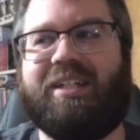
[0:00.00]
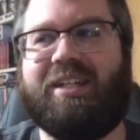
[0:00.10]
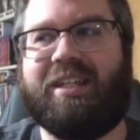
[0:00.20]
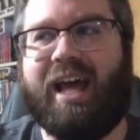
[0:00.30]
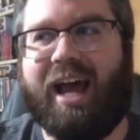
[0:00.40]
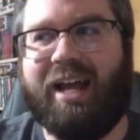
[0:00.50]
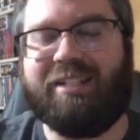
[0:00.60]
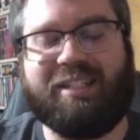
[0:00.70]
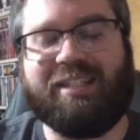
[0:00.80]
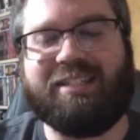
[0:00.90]
that I
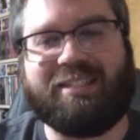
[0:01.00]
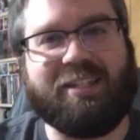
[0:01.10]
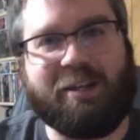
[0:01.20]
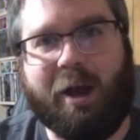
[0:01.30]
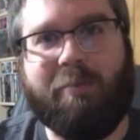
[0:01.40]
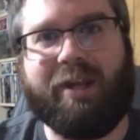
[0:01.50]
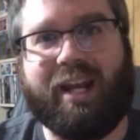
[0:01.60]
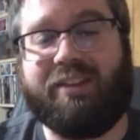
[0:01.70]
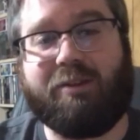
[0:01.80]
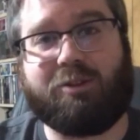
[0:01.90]
didn't see coming, and I
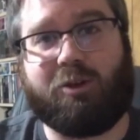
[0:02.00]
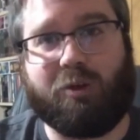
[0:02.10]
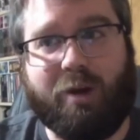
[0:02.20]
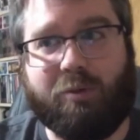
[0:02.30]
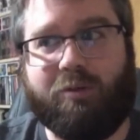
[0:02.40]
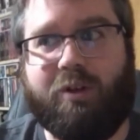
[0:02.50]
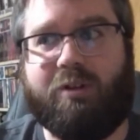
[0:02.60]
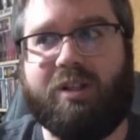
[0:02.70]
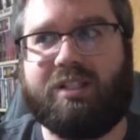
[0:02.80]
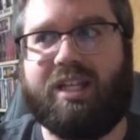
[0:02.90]
think it was a great
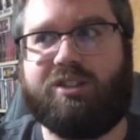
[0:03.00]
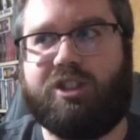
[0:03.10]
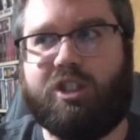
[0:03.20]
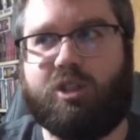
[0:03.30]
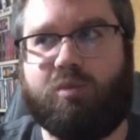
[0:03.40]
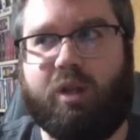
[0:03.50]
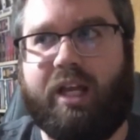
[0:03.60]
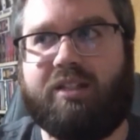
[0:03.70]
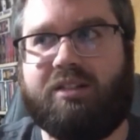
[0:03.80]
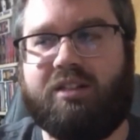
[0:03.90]
reveal, is that she
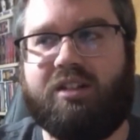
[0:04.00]
split